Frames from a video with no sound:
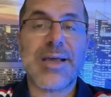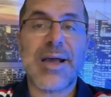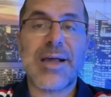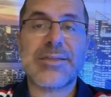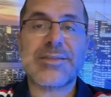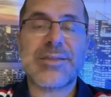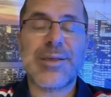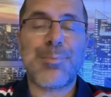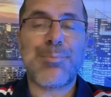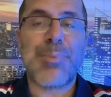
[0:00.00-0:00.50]
as I
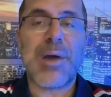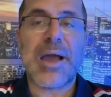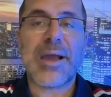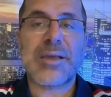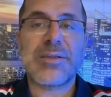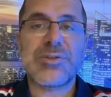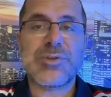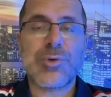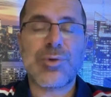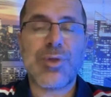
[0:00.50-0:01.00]
had said
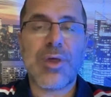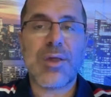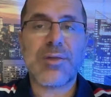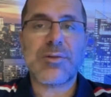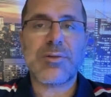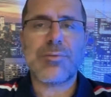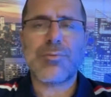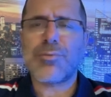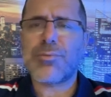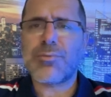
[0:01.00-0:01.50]
back in
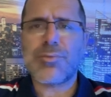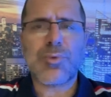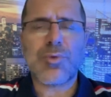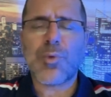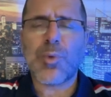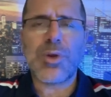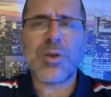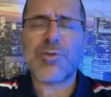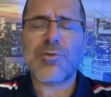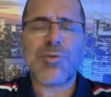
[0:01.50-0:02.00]

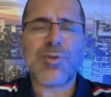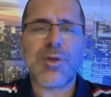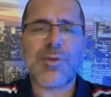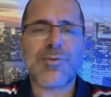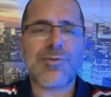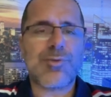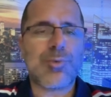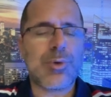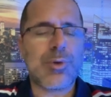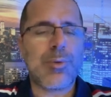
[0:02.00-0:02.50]
2020,
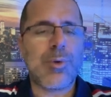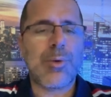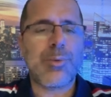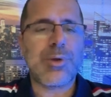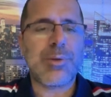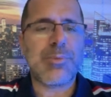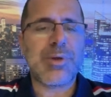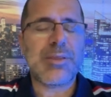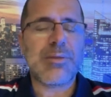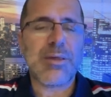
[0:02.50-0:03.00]
2021
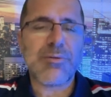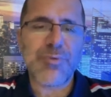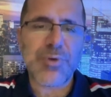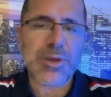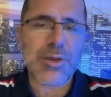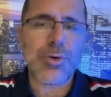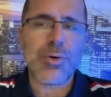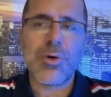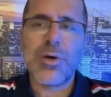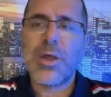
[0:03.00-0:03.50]
when I made that
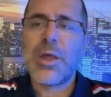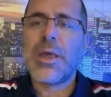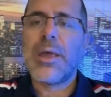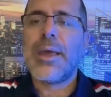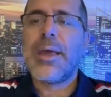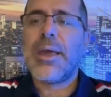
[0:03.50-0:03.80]
video.